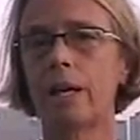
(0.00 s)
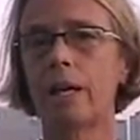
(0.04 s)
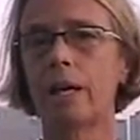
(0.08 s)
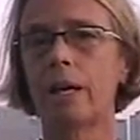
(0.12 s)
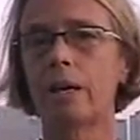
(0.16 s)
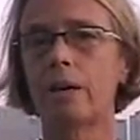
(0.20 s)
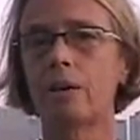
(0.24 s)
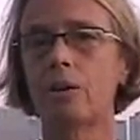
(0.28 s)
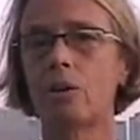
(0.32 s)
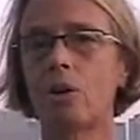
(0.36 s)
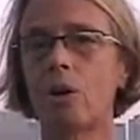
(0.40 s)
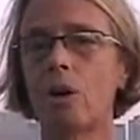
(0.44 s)

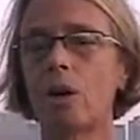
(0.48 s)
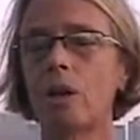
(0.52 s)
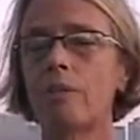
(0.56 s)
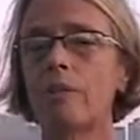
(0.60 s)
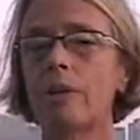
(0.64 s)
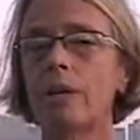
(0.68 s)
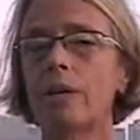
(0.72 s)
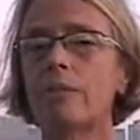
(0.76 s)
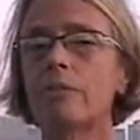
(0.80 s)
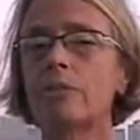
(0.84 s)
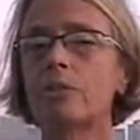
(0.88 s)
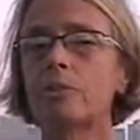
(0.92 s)
And all of
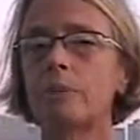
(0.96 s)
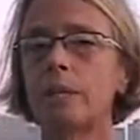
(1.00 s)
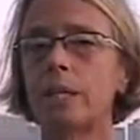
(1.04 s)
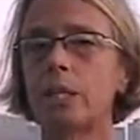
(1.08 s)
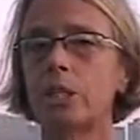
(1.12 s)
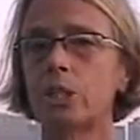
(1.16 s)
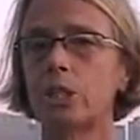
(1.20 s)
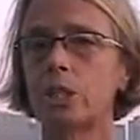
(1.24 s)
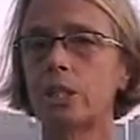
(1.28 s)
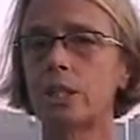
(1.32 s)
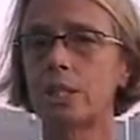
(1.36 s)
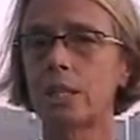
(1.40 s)
that
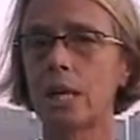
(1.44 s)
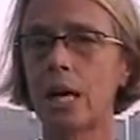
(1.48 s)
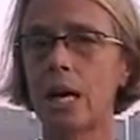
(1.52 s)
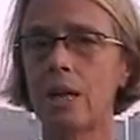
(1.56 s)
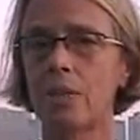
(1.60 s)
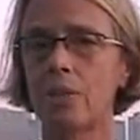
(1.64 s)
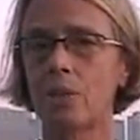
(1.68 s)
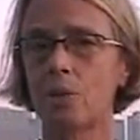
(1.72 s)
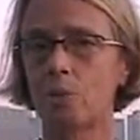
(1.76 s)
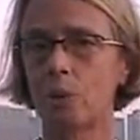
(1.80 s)
information is on